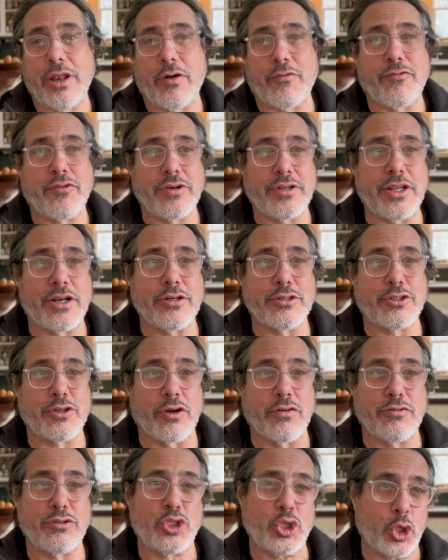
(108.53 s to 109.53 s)
for dinner
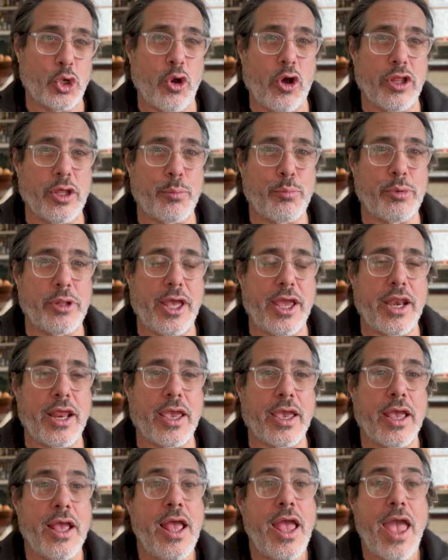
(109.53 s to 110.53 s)
service, you call it
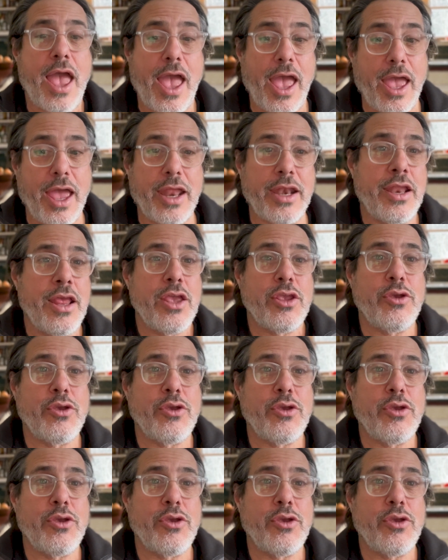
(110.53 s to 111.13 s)
plating. And